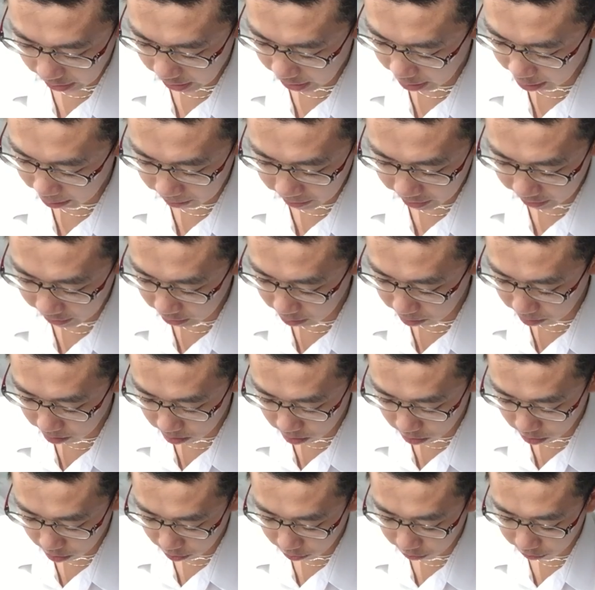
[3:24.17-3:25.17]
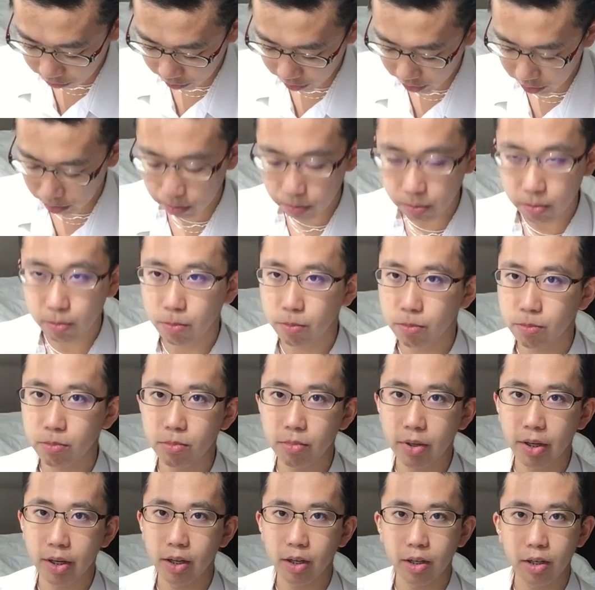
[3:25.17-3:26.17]
at maximum 2 feet,
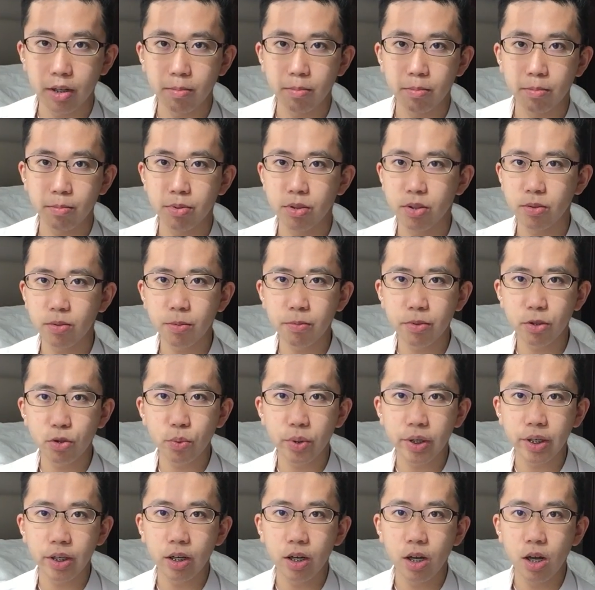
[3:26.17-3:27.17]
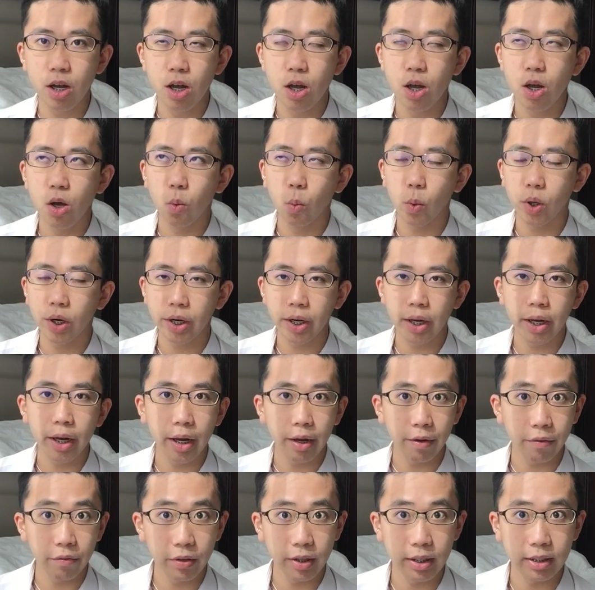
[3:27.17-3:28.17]
somewhere between
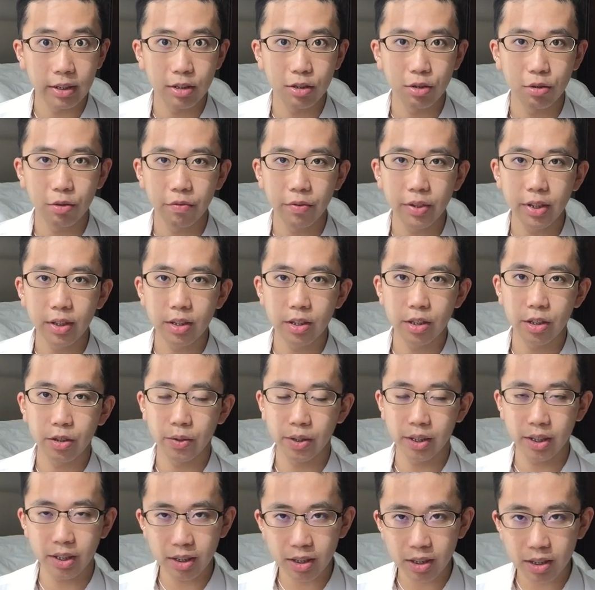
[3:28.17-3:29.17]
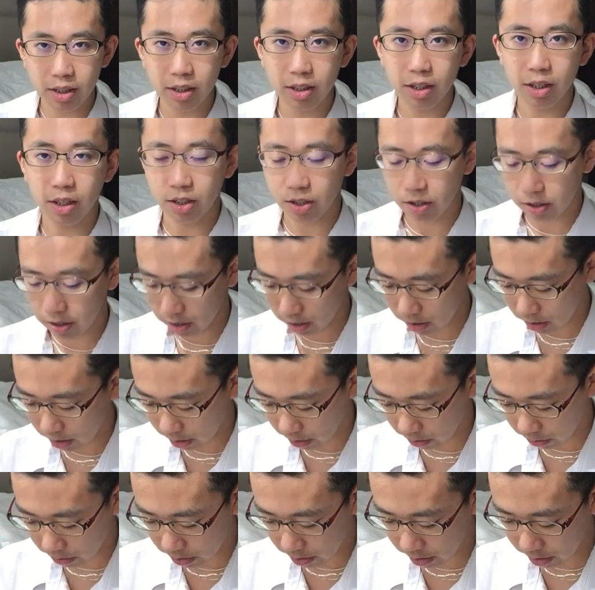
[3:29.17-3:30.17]
1.5 feet and 2 feet. So it's starting to
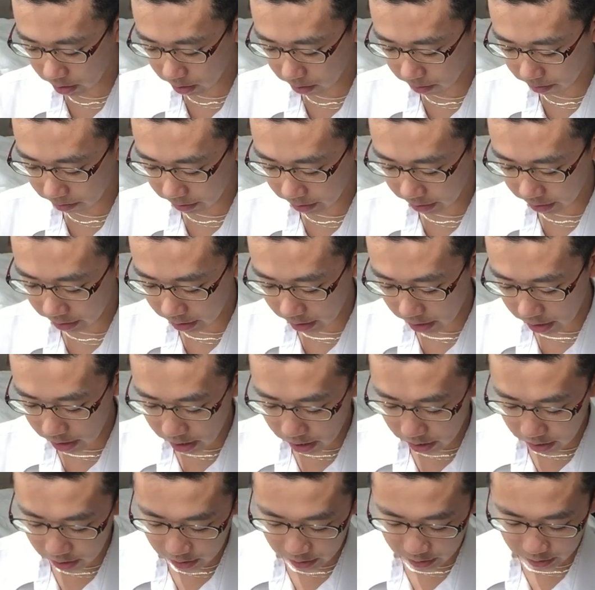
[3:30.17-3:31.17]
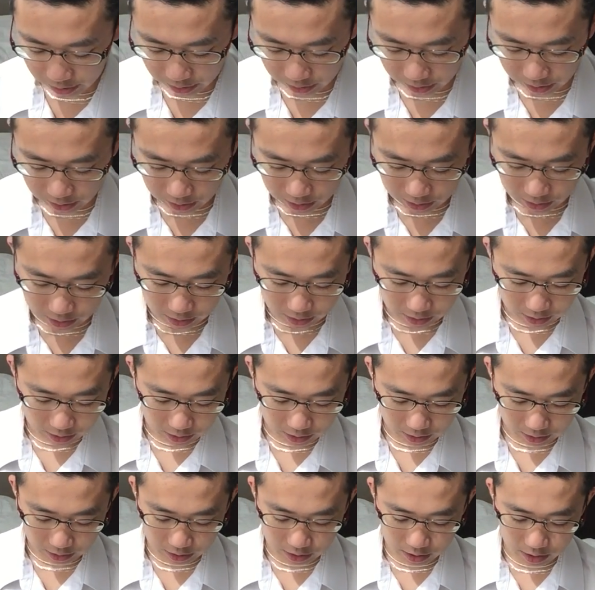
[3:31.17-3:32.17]
get longer, but
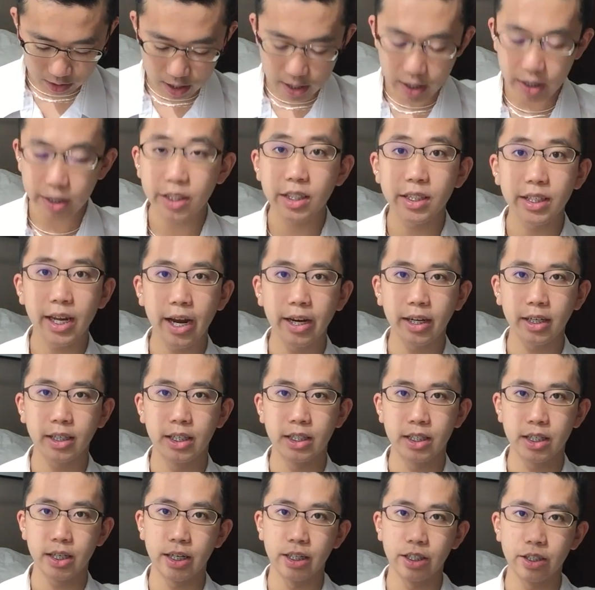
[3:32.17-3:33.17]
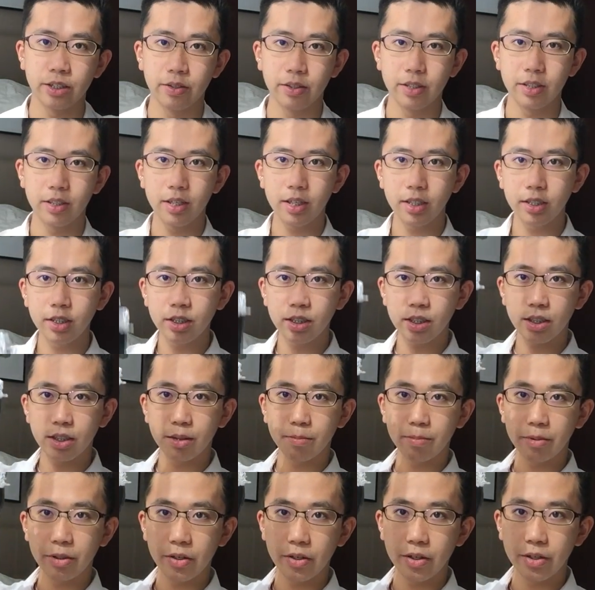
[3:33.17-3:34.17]
it's not a static design, so it's not just going
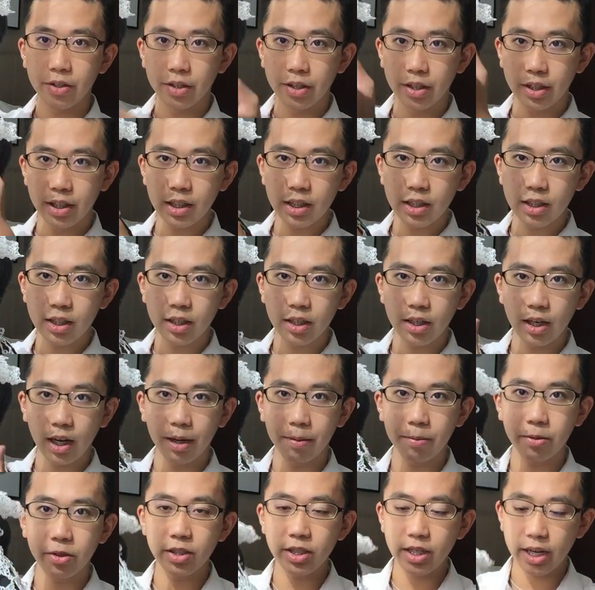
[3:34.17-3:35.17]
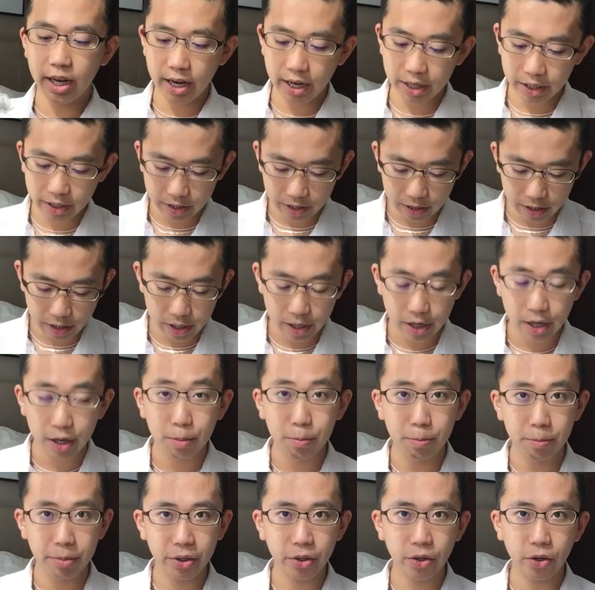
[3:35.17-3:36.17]
to be all this. I'm going to add in
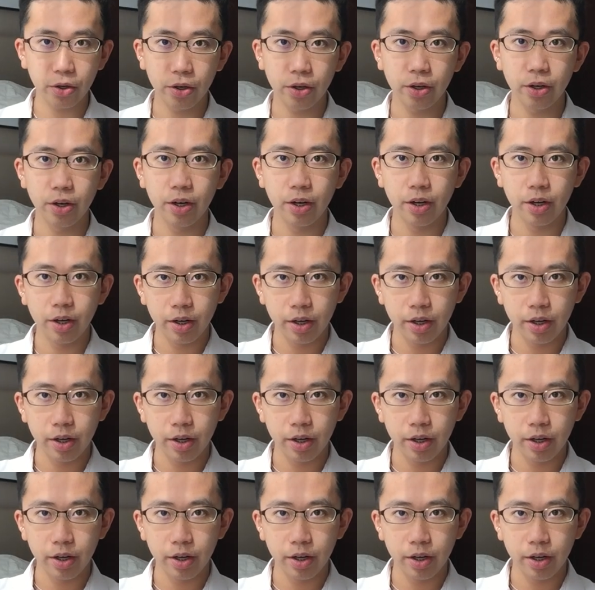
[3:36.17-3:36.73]
bigger,